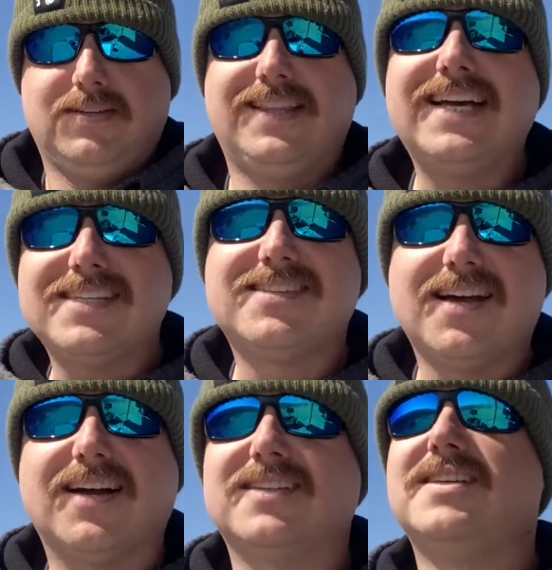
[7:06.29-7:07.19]
That
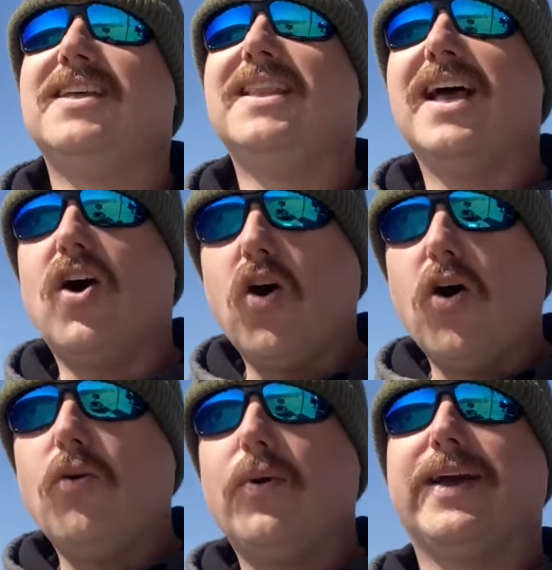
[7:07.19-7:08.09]
sucks.
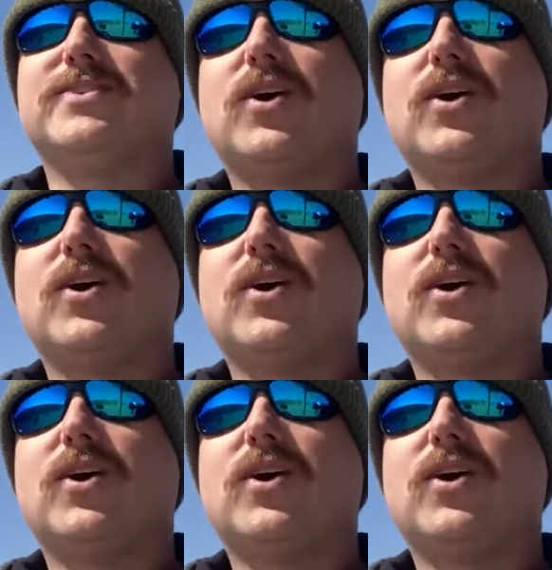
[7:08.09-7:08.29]
Always,